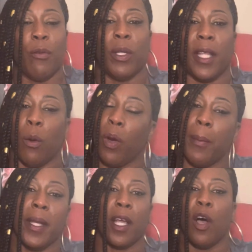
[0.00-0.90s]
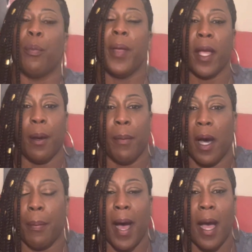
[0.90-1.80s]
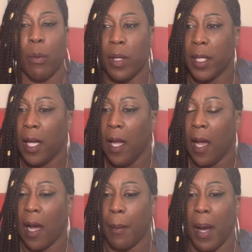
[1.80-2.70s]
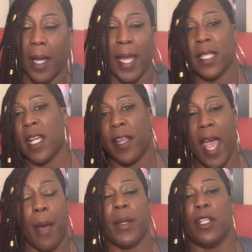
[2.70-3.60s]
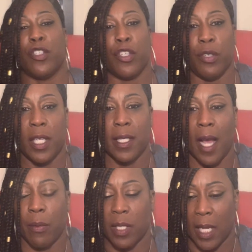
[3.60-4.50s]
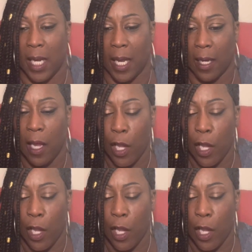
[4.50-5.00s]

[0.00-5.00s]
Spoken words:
with their women to go pick them up. I would, I can't tell you how many shootings I was in,